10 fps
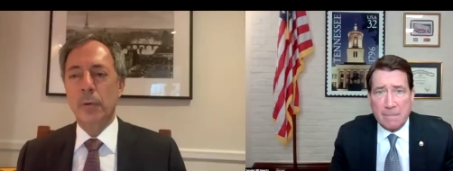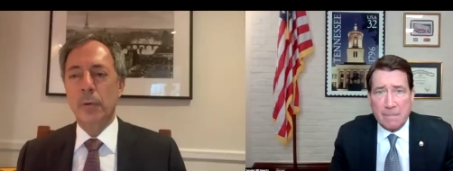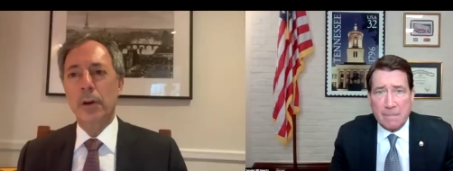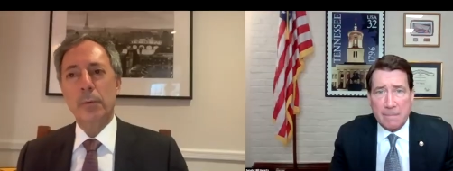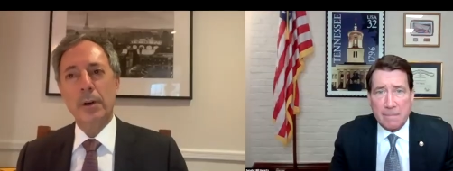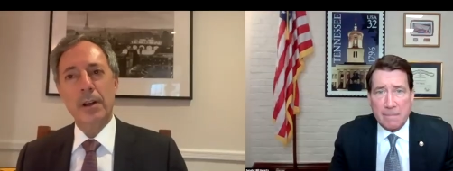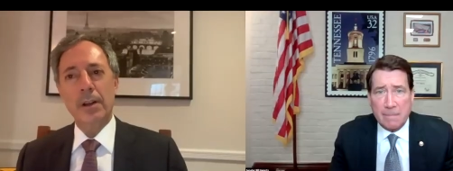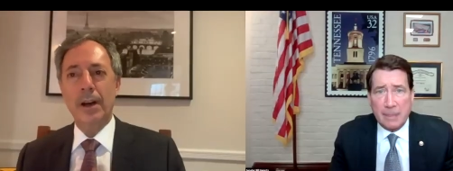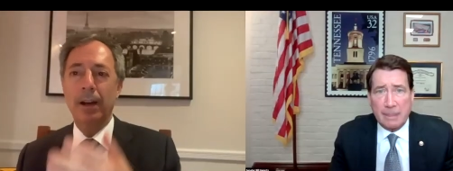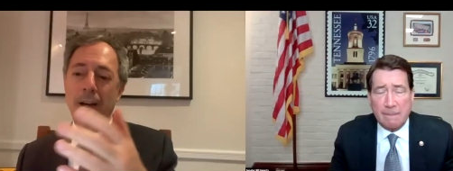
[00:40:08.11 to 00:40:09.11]

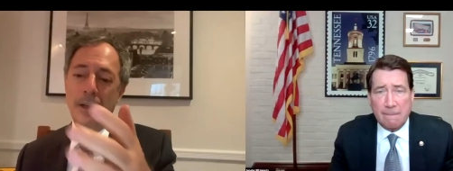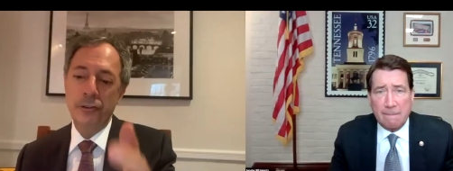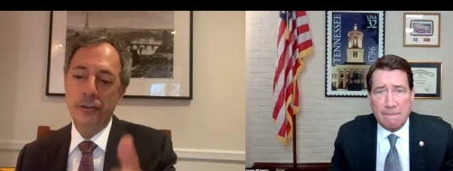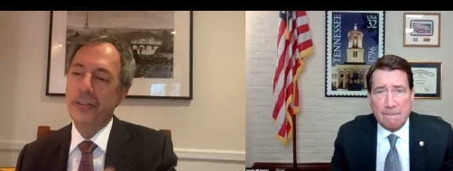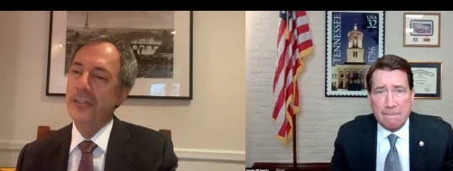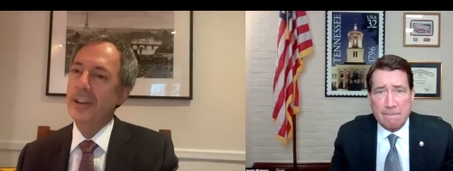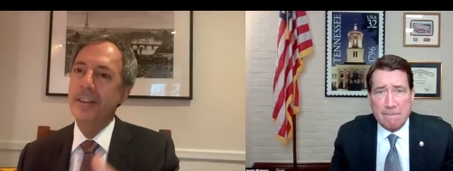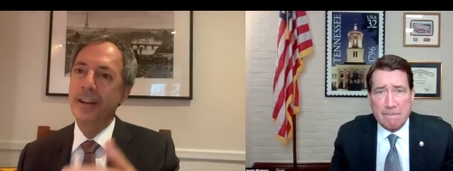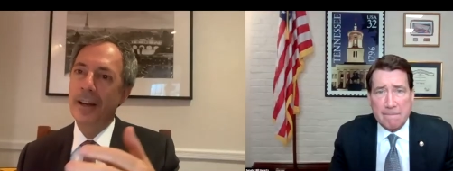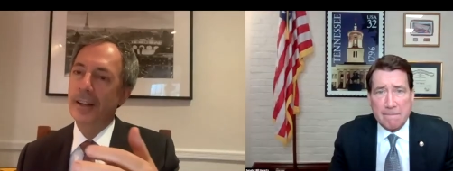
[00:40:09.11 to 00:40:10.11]
Speaker 1: Well, I should
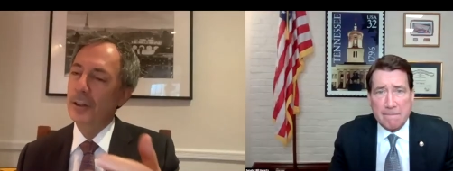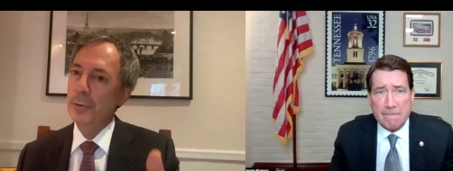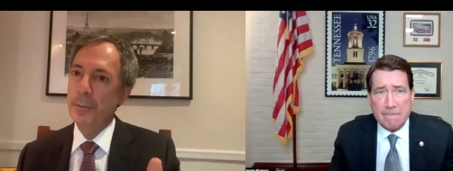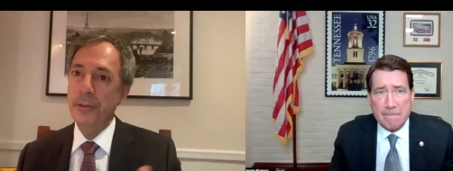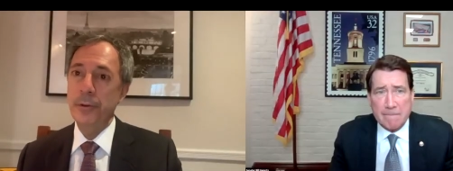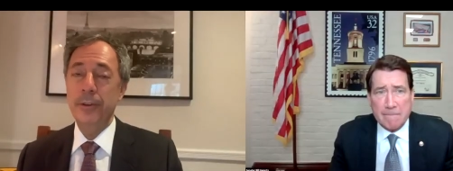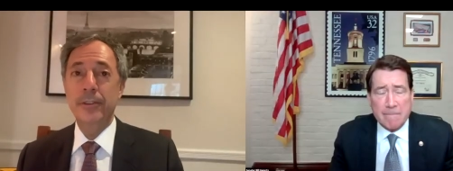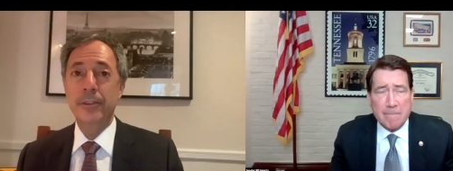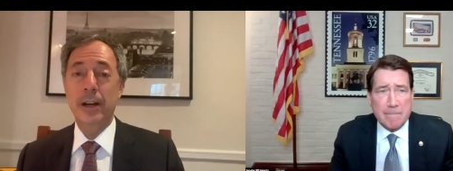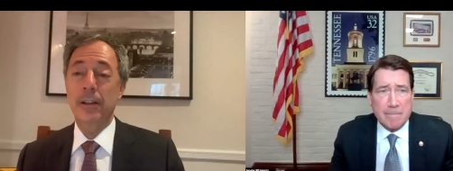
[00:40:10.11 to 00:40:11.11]
say that I agree with you
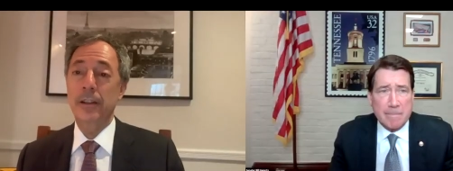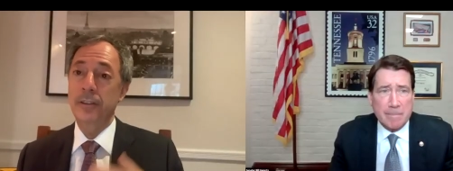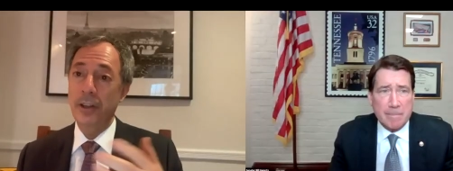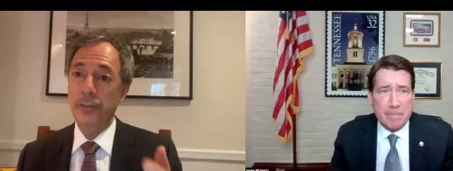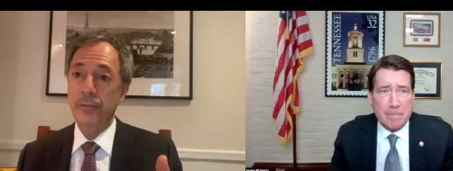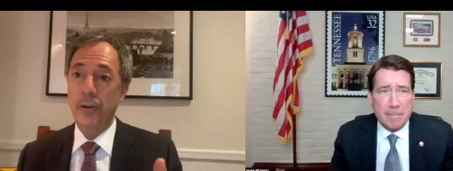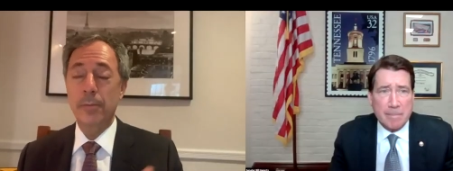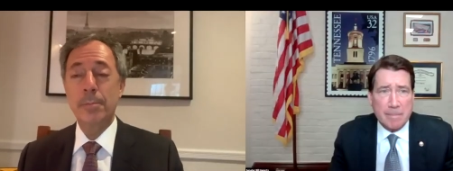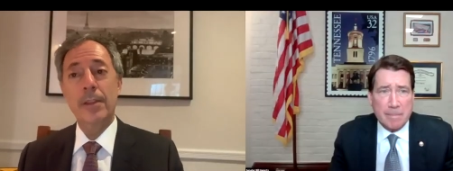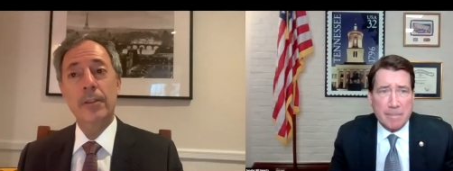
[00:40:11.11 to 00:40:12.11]
entirely. It does
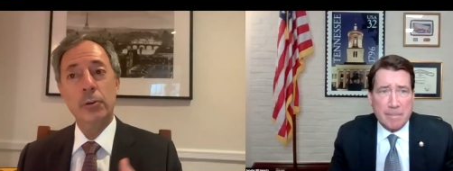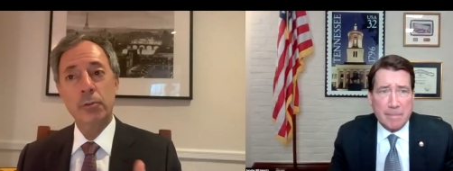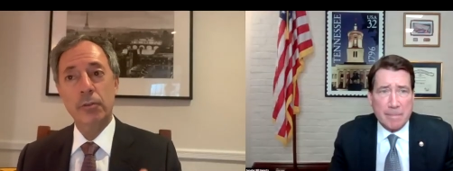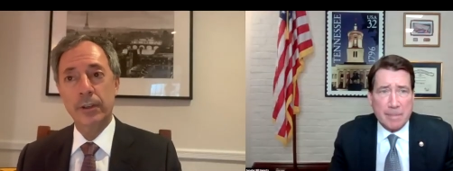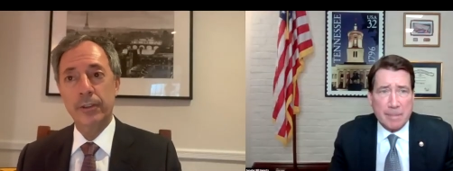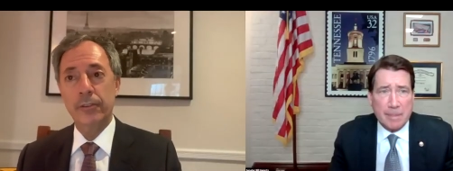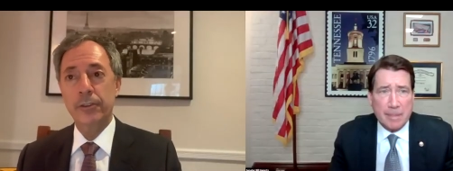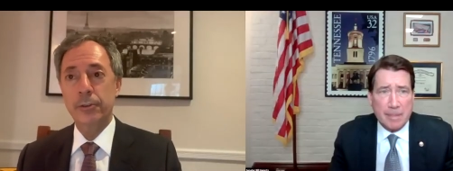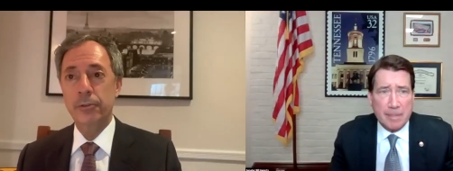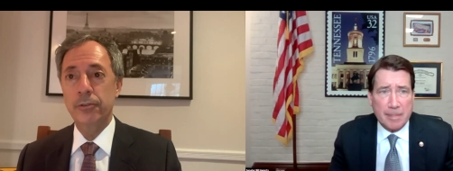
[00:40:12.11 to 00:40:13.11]
fall upon the Hoover
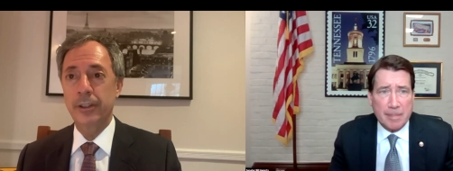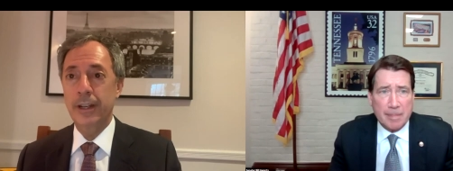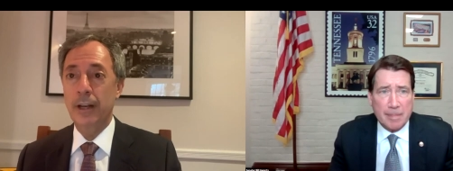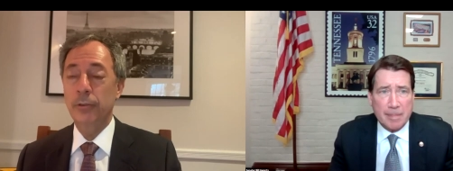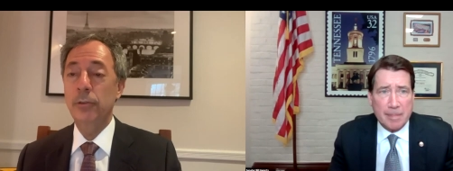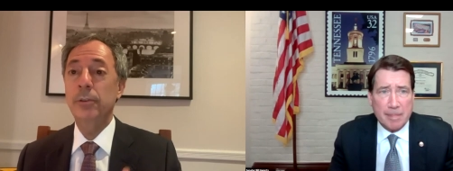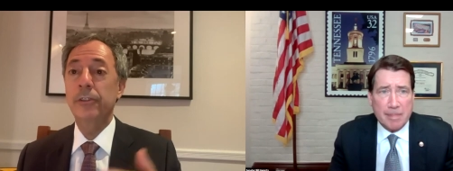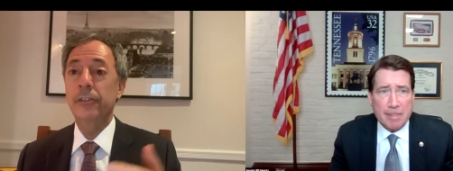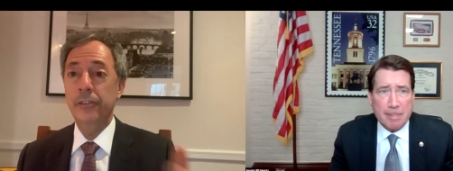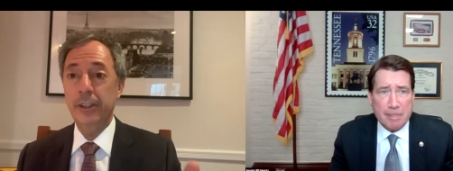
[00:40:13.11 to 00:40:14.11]
Institution now
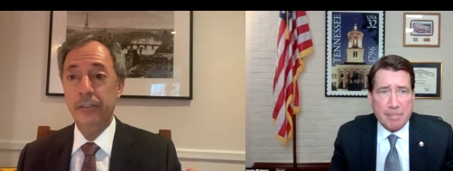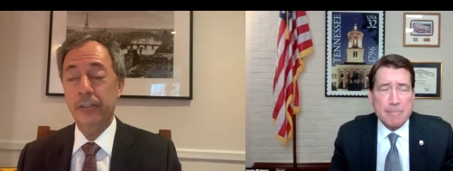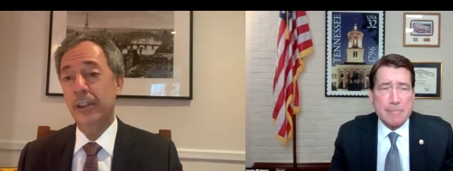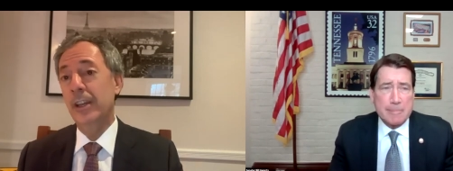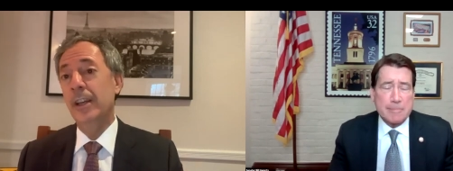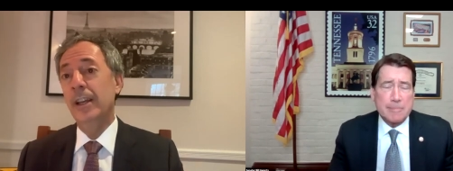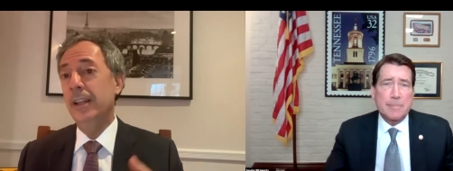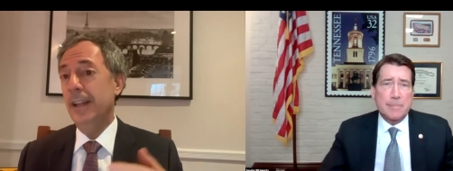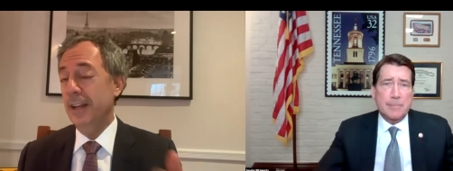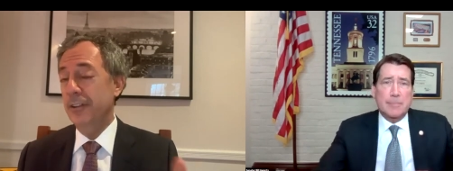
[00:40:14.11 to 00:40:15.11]
to assist
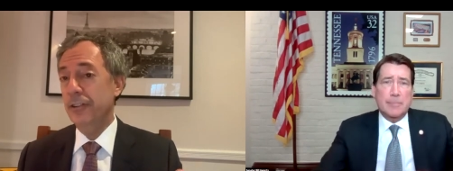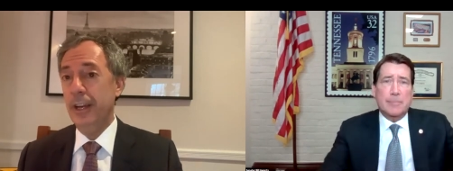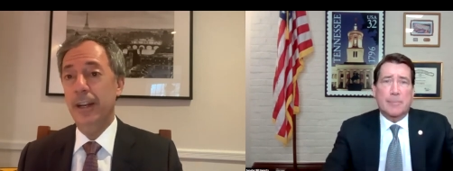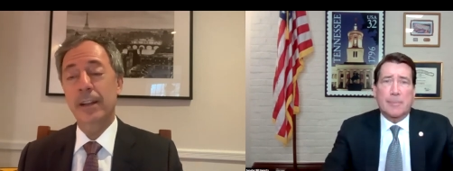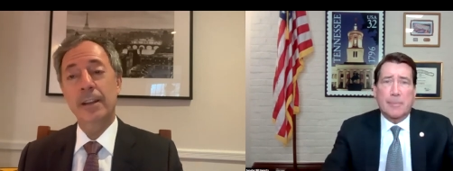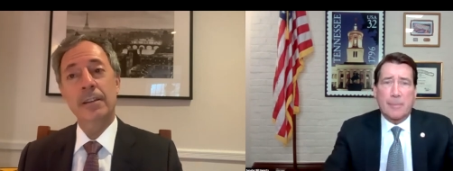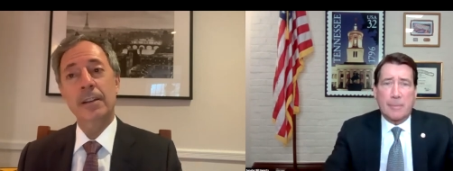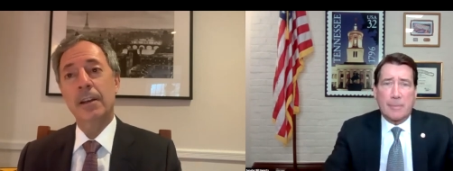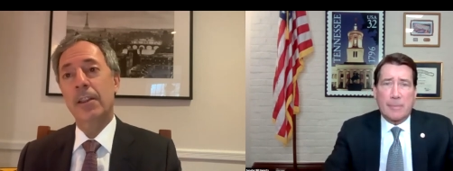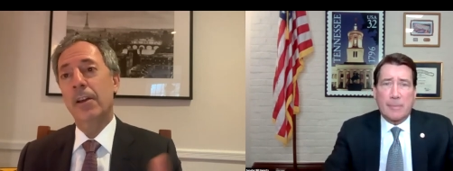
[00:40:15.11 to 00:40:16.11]
in
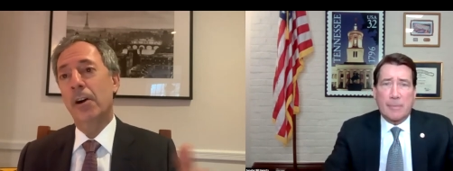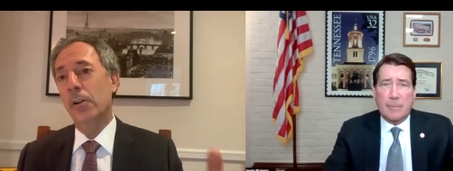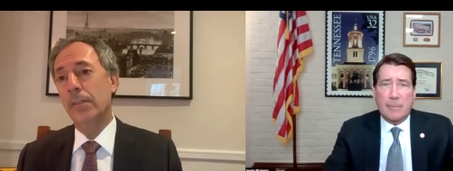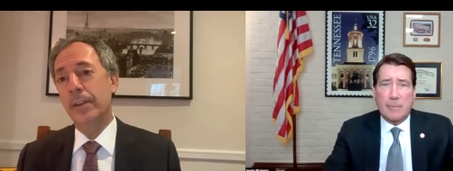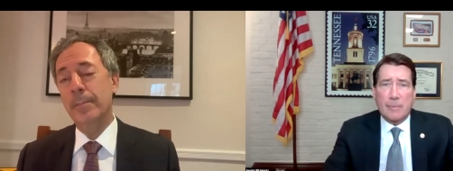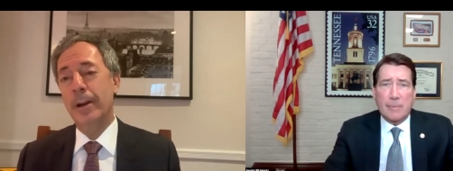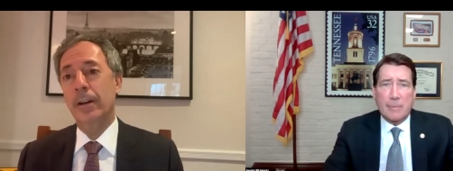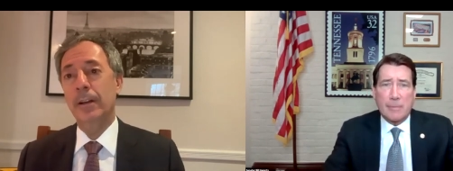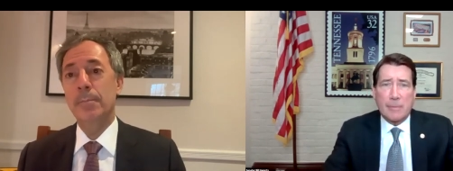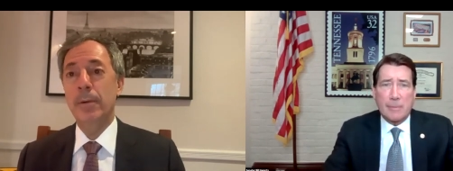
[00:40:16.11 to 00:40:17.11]
educating the whole of the
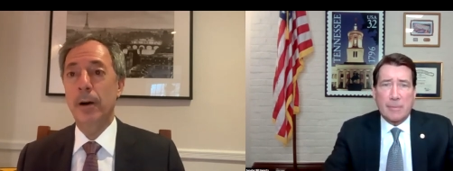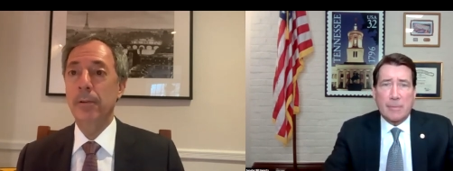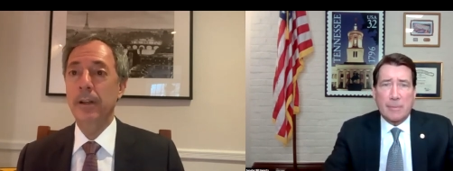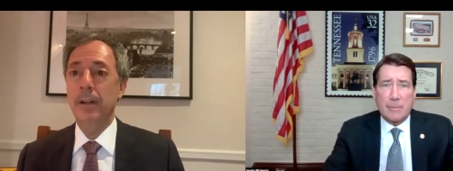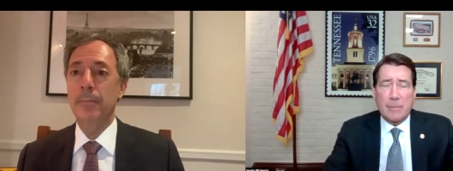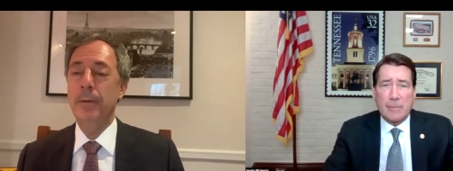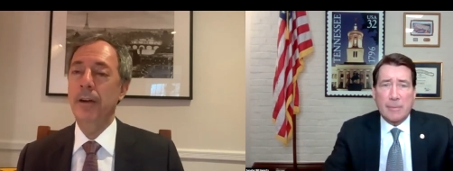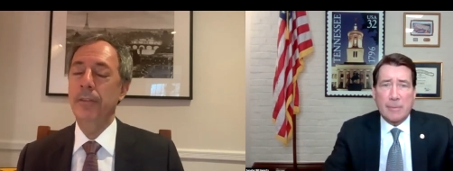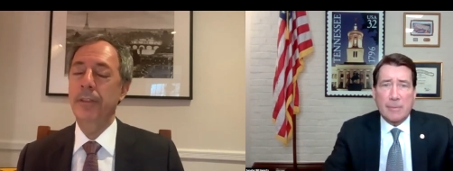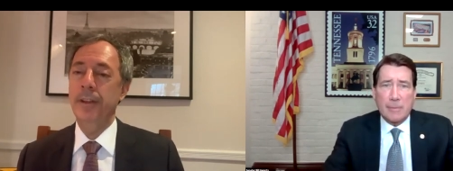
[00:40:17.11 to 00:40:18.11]
American public
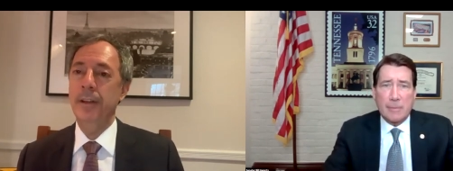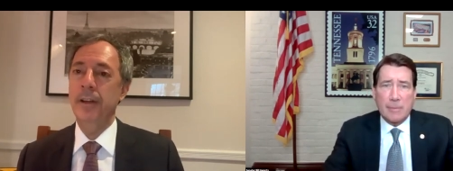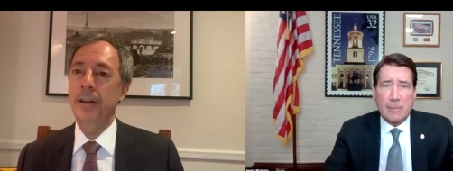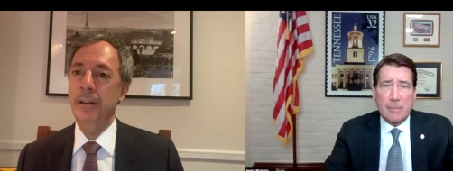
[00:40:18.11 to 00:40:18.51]
about the